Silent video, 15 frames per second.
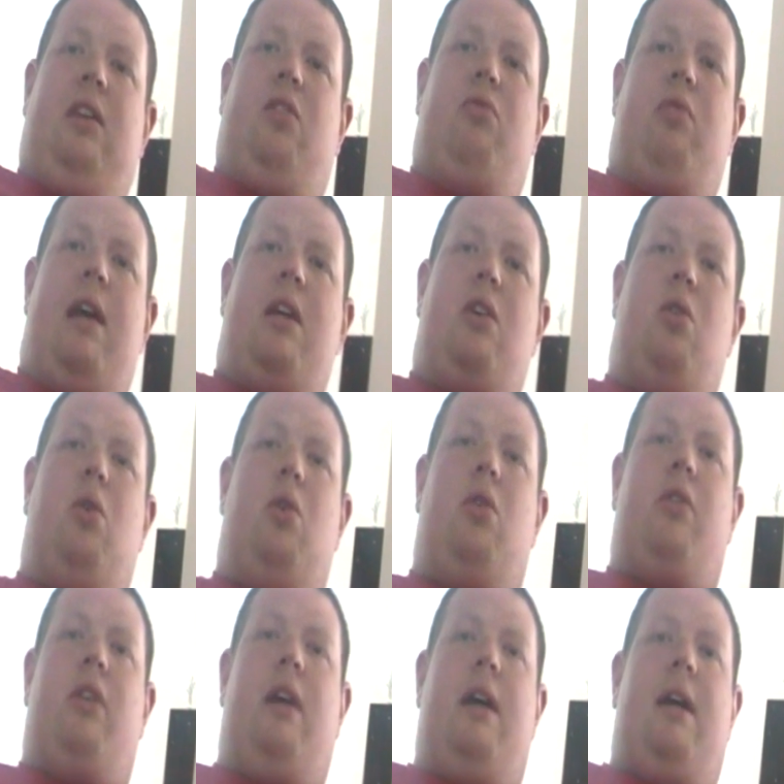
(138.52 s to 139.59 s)
His
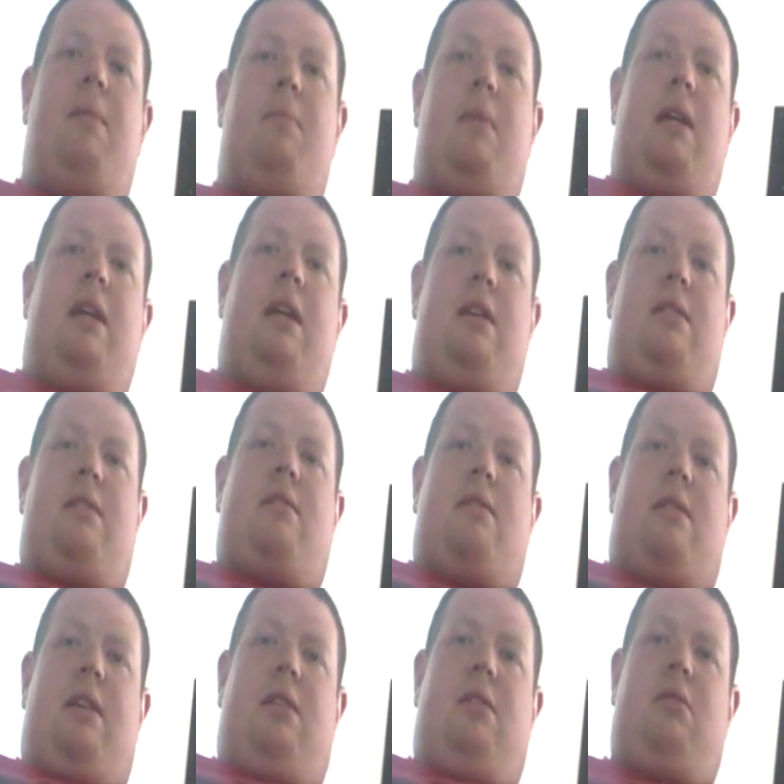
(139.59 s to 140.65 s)
record um,
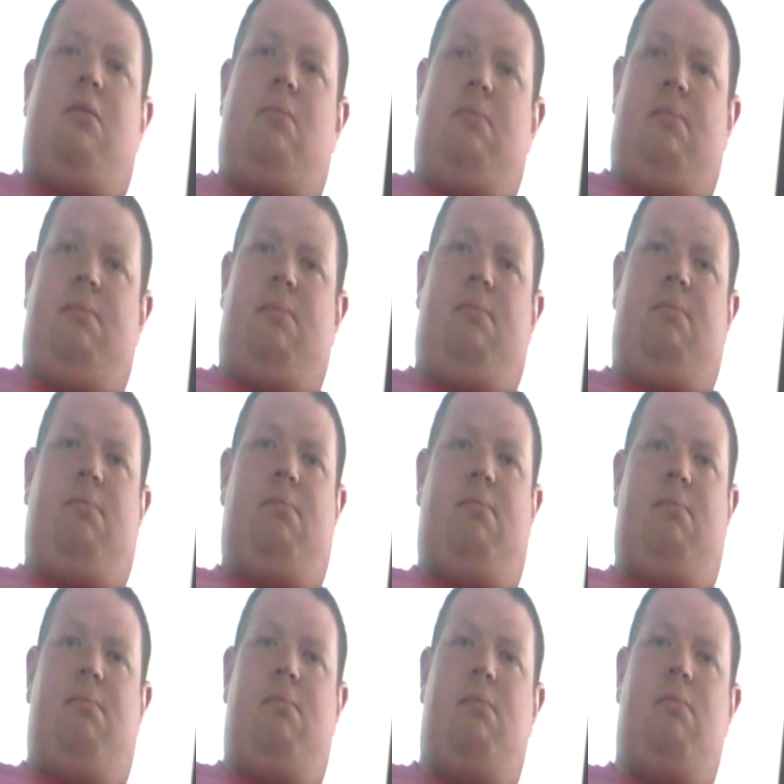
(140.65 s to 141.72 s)
is
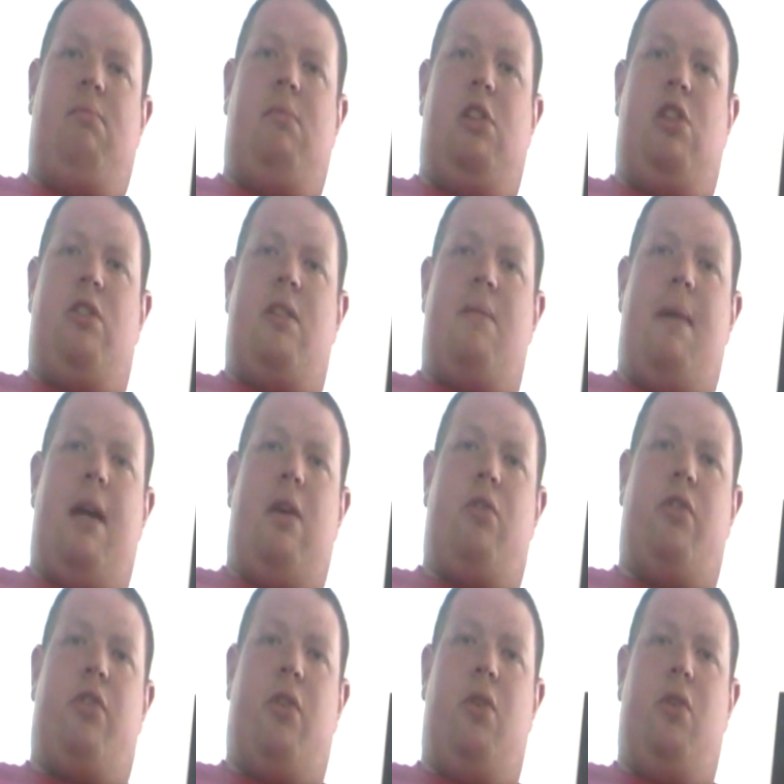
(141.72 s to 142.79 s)
mm, just
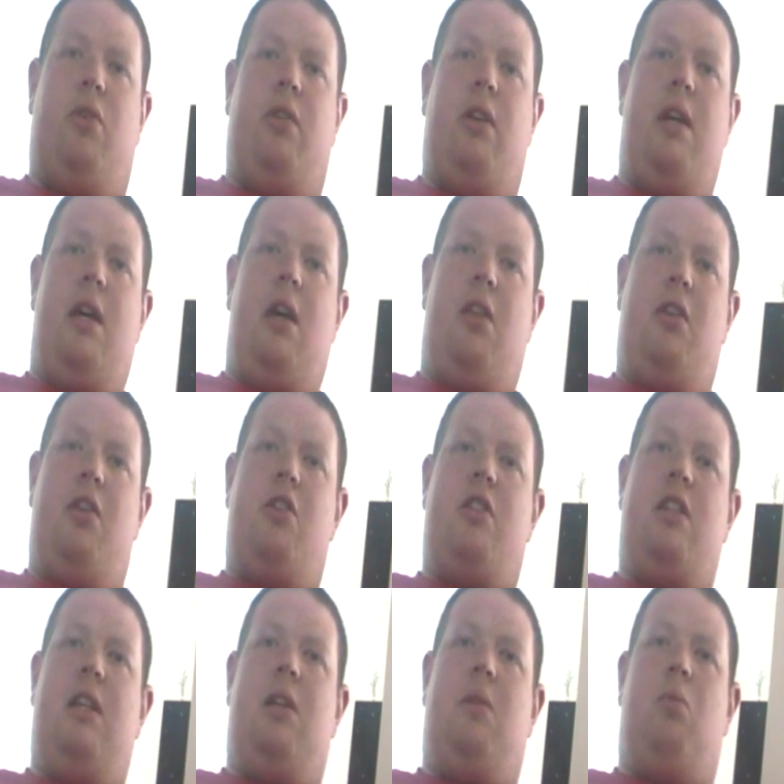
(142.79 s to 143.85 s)
about as good.
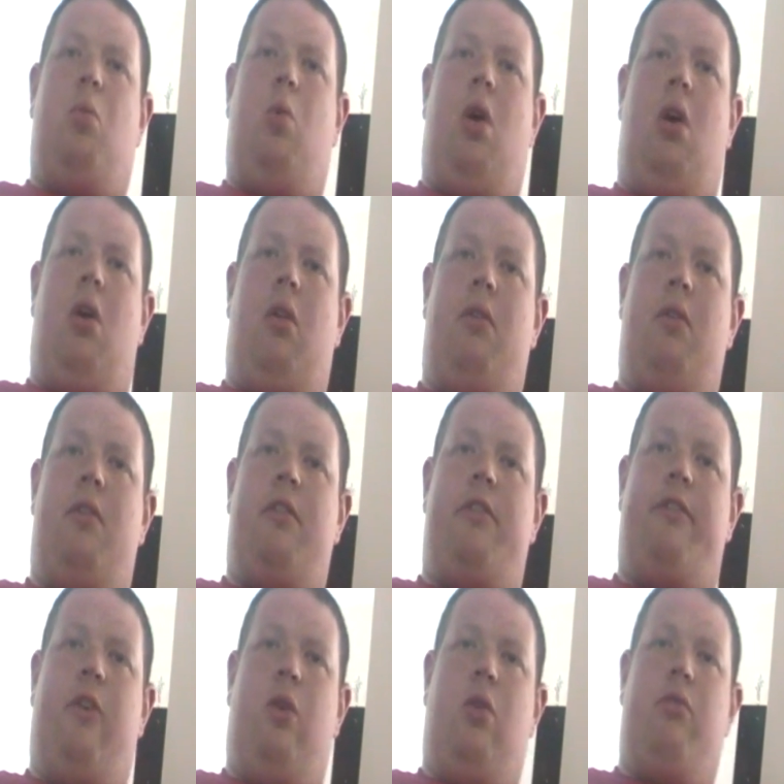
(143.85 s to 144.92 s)
13 and
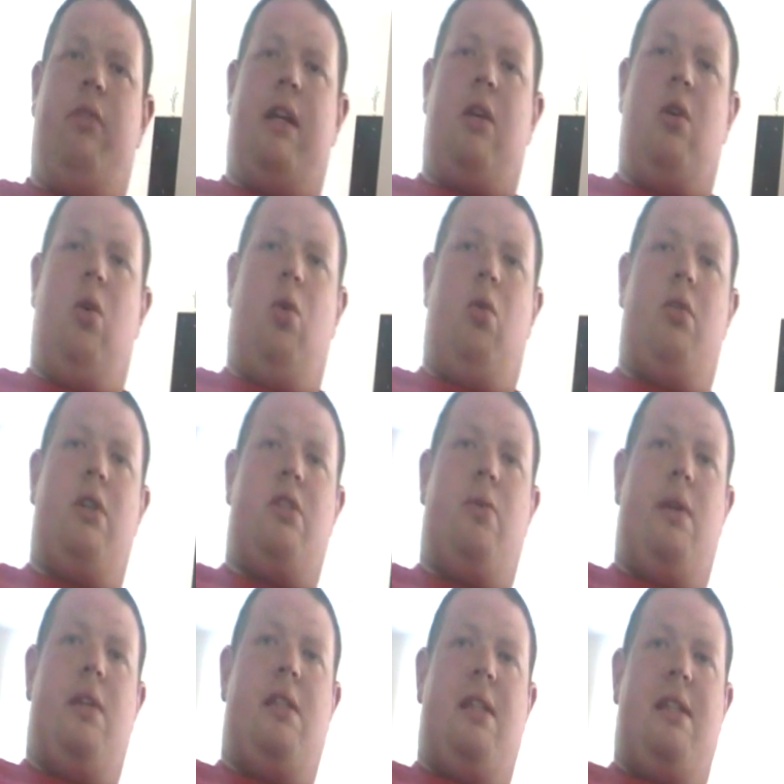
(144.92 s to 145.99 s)
1 for Rick Hawn,
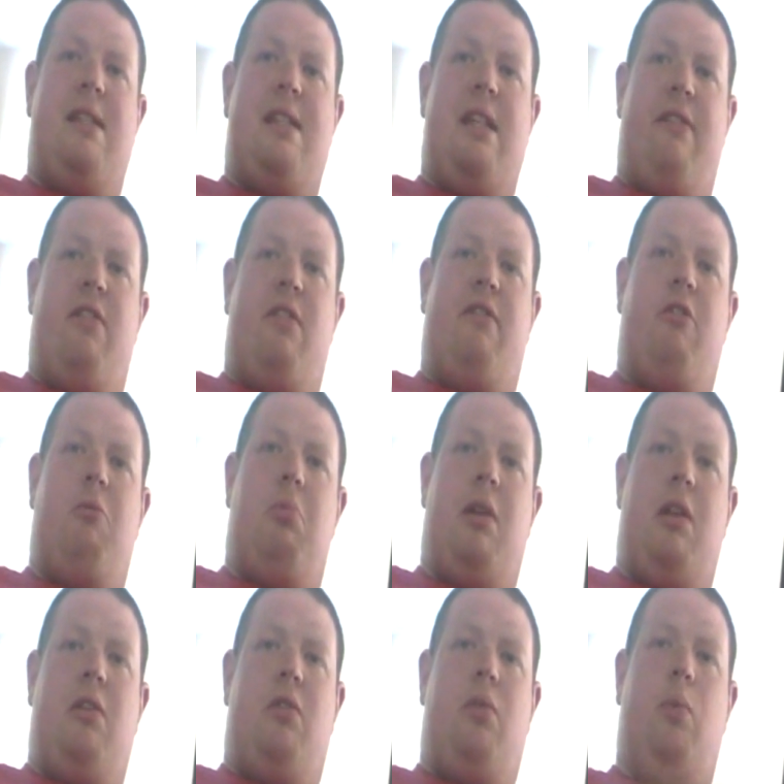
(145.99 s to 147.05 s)
20 and 7 for
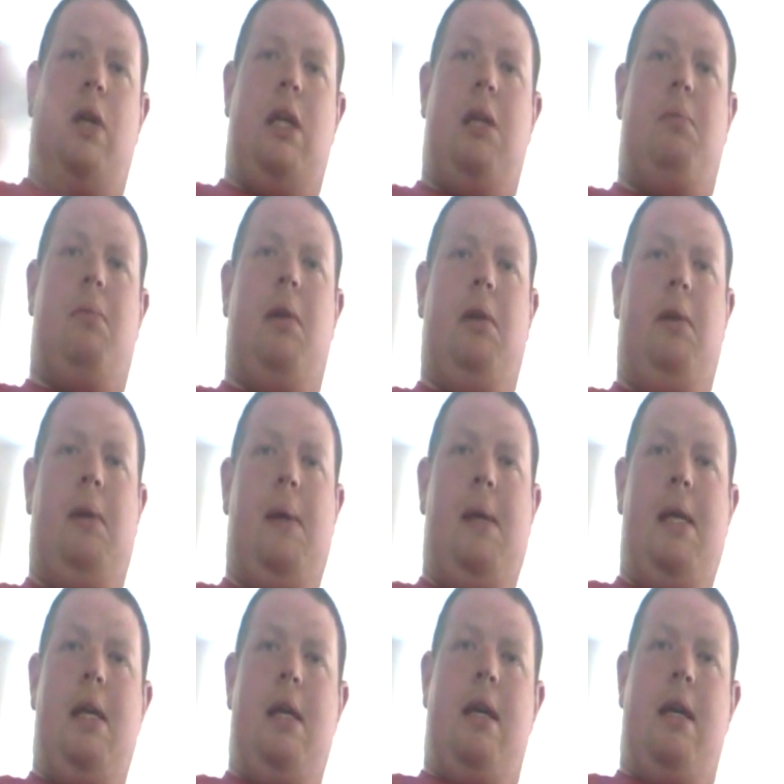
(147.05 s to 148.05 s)
Brent Weedman.